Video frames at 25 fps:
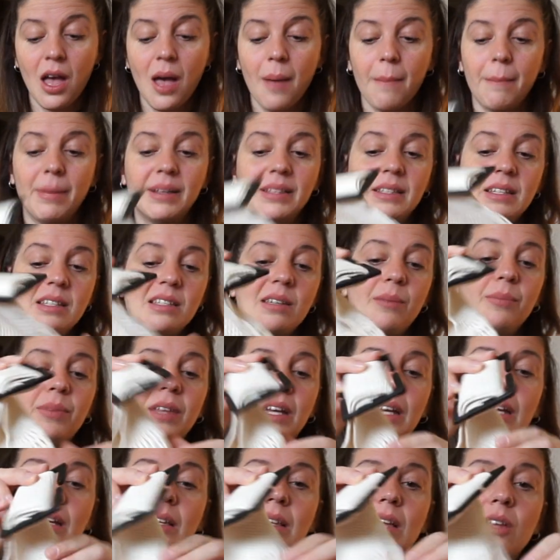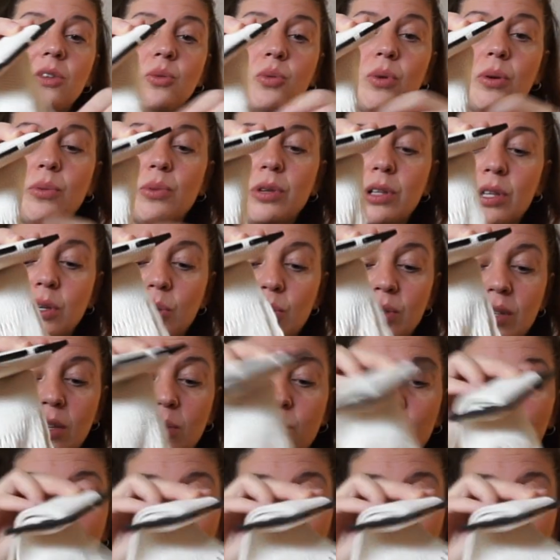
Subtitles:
But this, I'm thinking that we will use it more